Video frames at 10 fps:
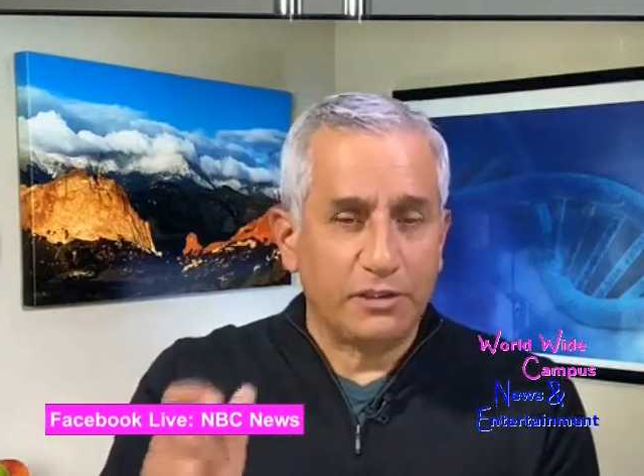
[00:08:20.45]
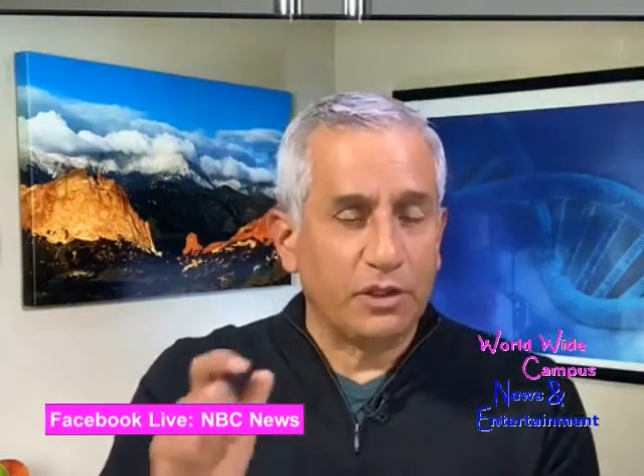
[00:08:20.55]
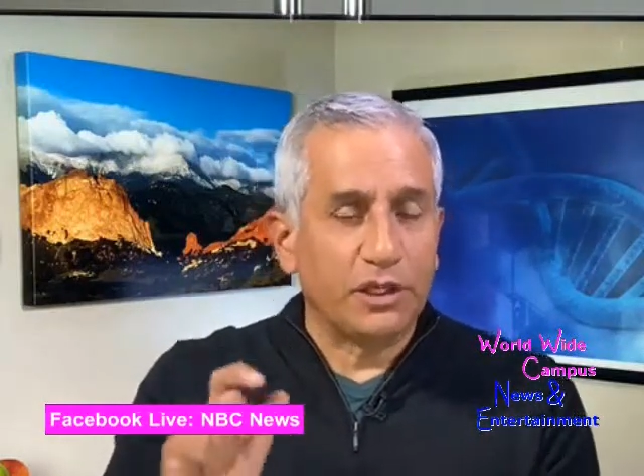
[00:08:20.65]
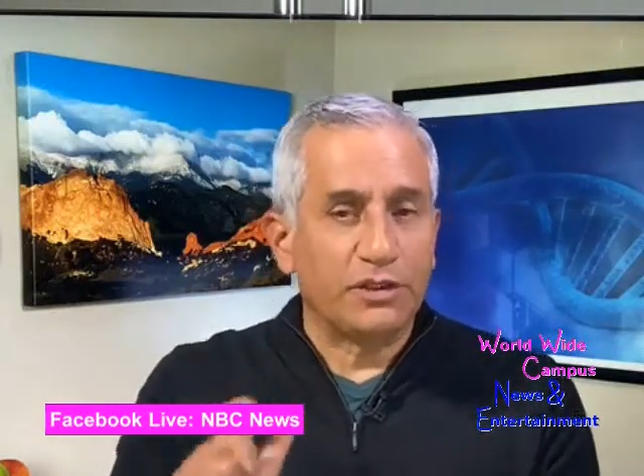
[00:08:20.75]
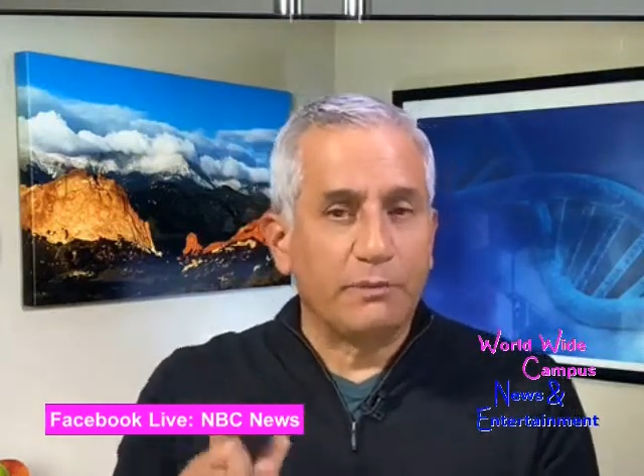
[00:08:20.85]

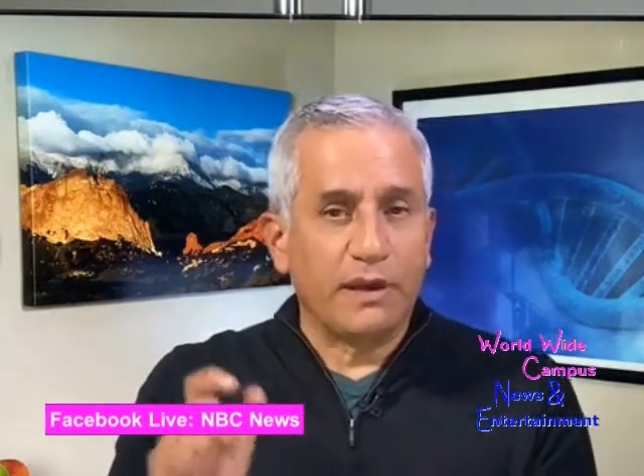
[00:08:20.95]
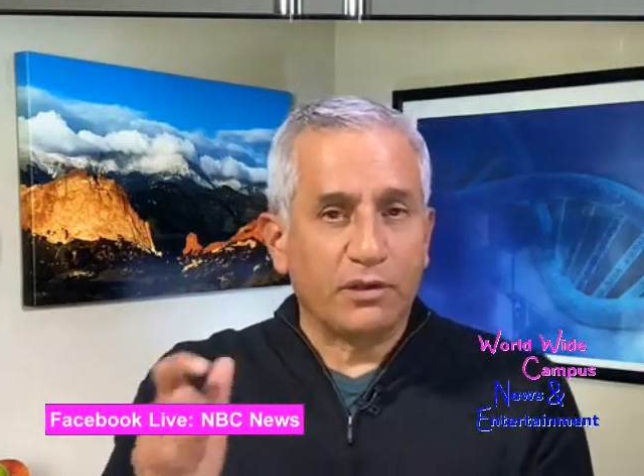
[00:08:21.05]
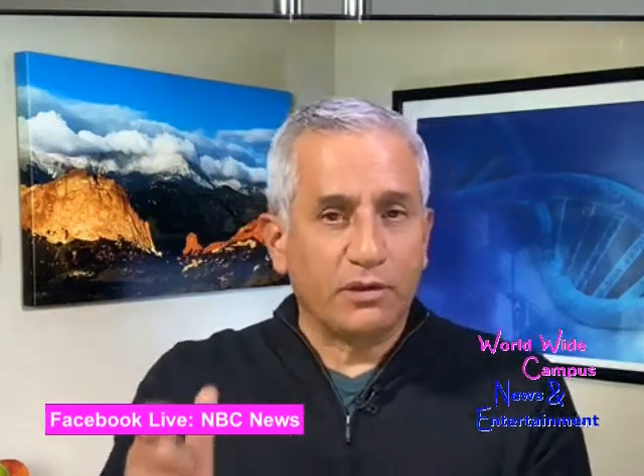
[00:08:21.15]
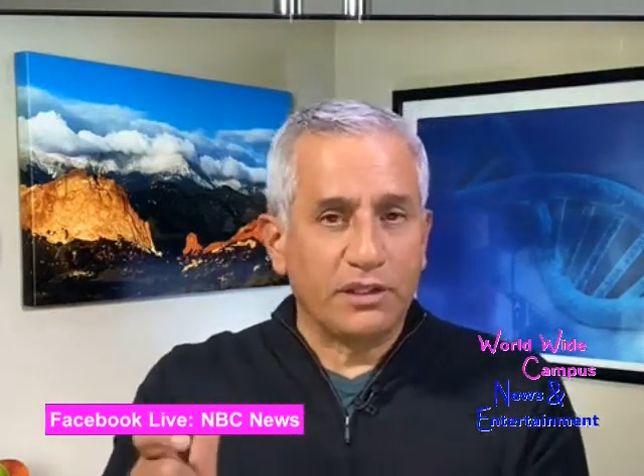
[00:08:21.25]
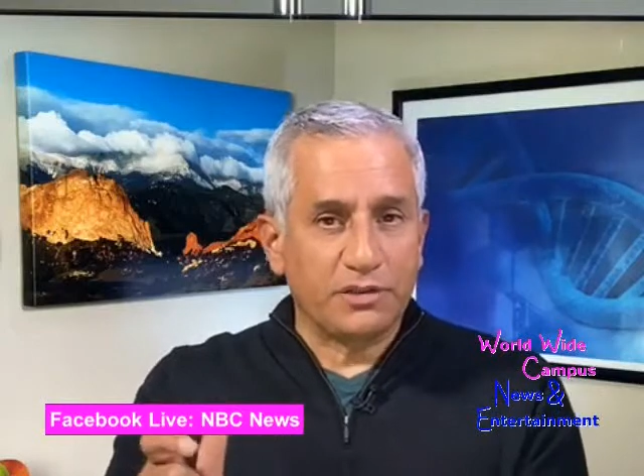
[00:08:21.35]
look at their
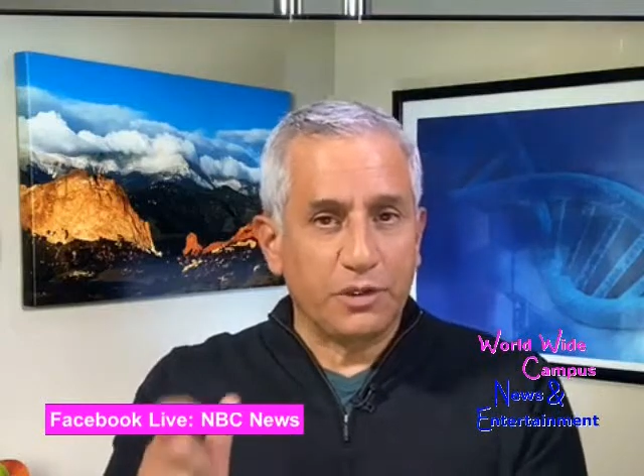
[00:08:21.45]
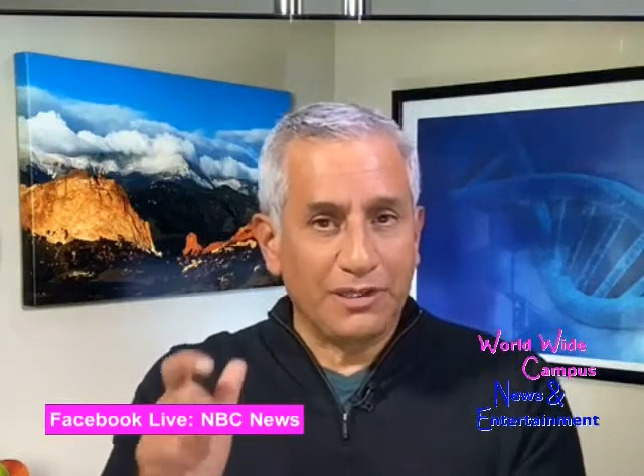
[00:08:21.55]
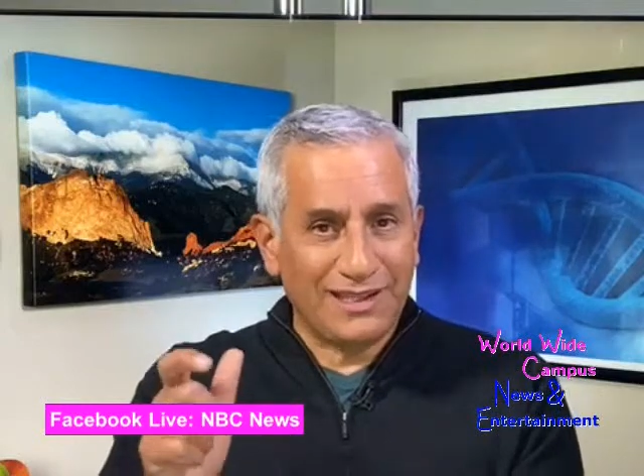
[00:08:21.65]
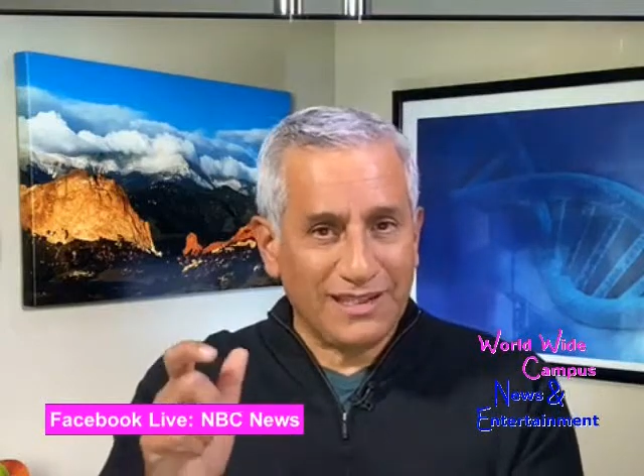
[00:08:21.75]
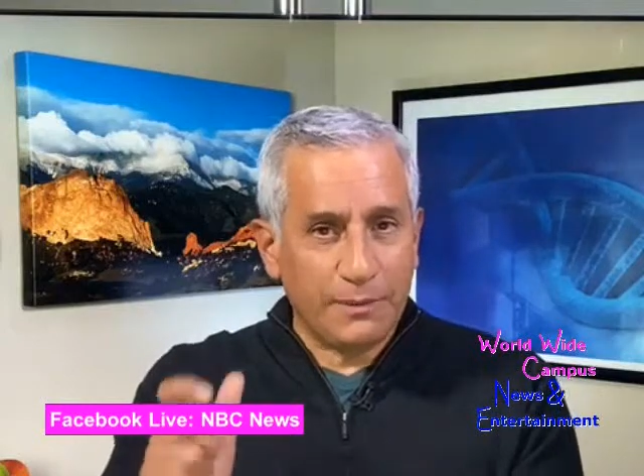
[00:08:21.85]
medical history,
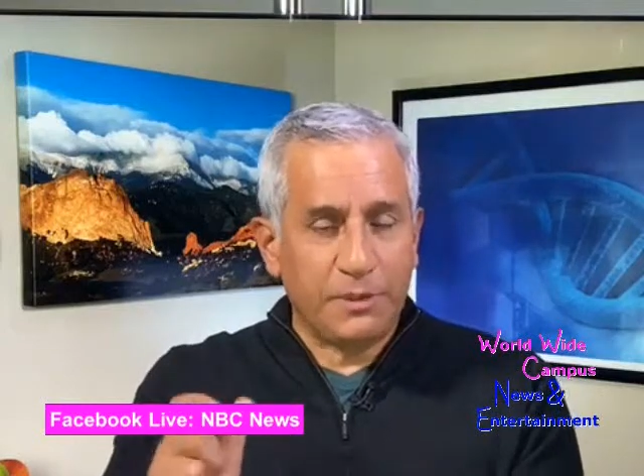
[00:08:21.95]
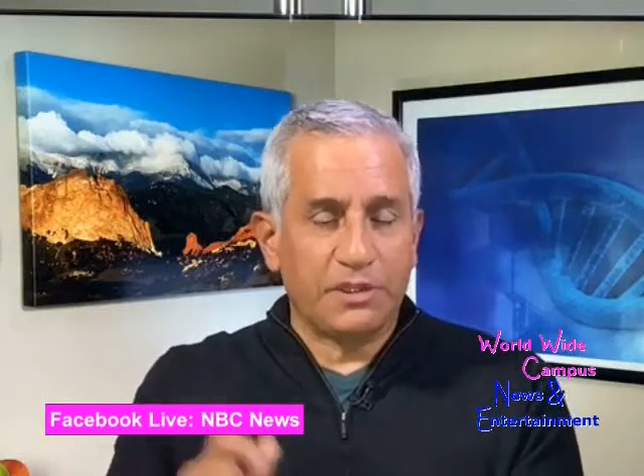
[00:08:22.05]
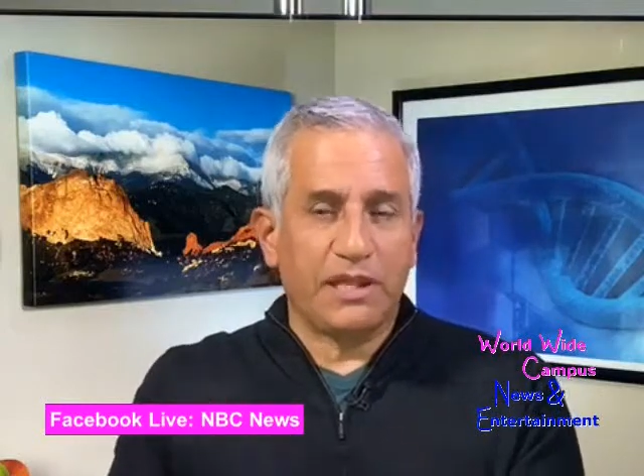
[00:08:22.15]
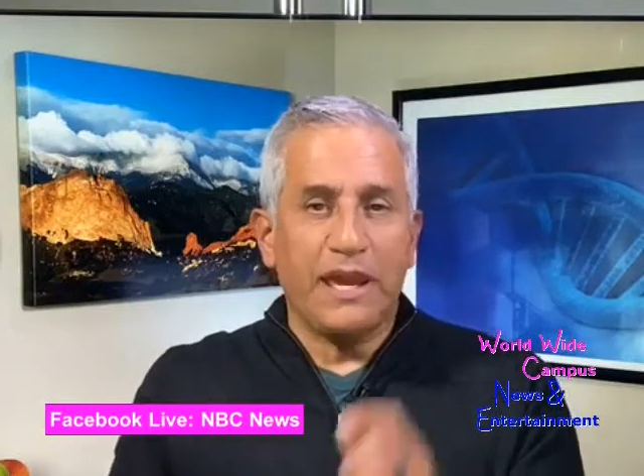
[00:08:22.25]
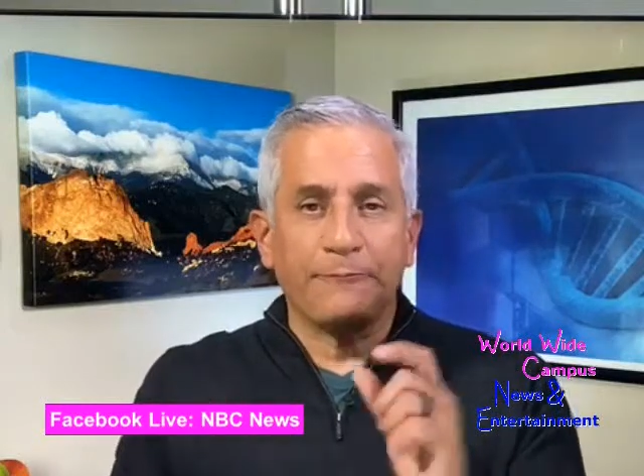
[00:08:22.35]
dig deep
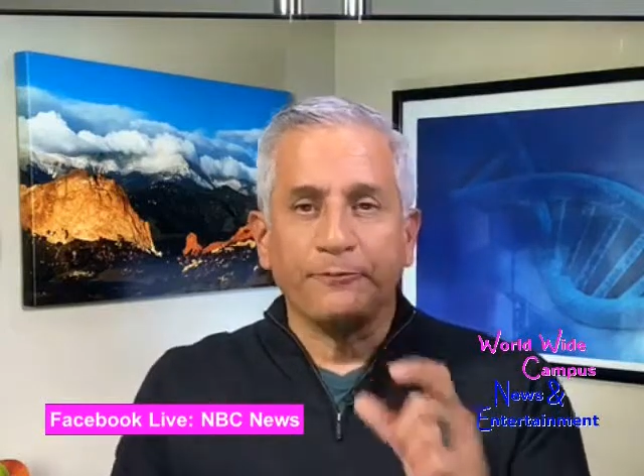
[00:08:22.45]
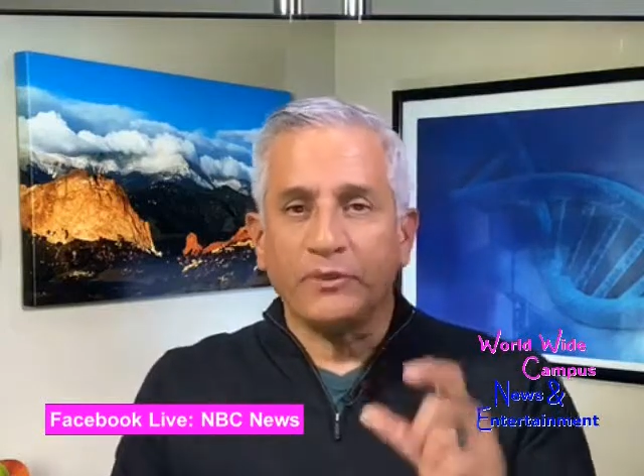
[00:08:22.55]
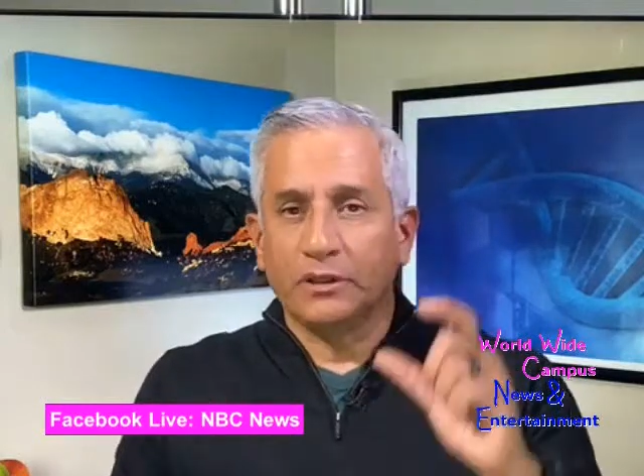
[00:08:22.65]
into that,